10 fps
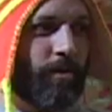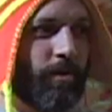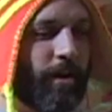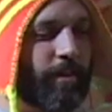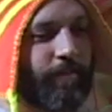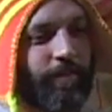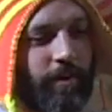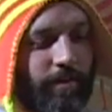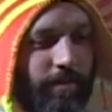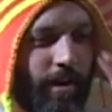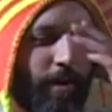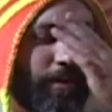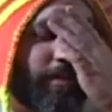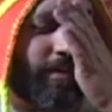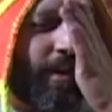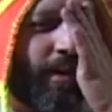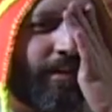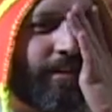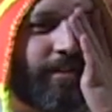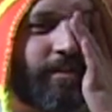Well, like the first day we
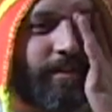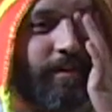skated,